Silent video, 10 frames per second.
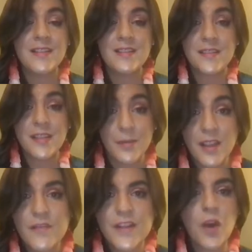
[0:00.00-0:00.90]
The
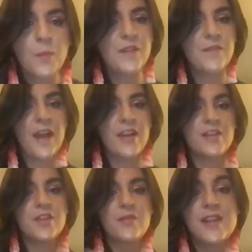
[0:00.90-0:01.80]
beloved opened fire
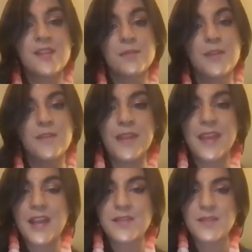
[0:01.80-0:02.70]
to rescue me from the
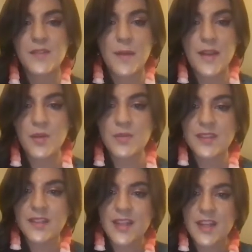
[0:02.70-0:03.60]
chasms of my own
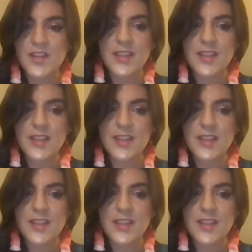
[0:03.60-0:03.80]
lineage,